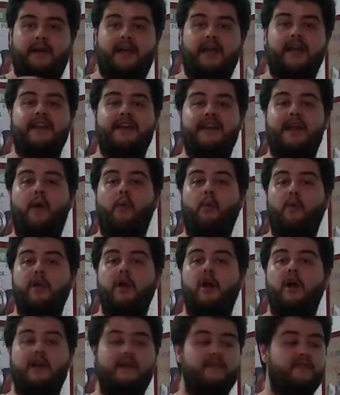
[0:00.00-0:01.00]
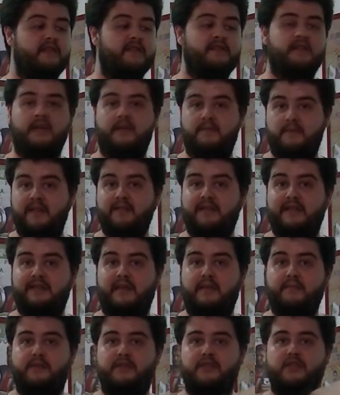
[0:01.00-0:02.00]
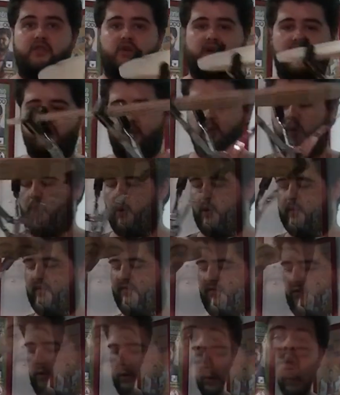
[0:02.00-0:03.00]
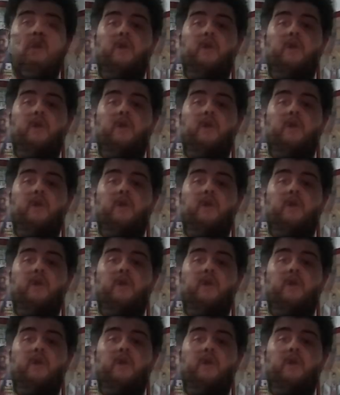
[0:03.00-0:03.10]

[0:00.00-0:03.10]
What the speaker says: And now we are in the same position as we were before.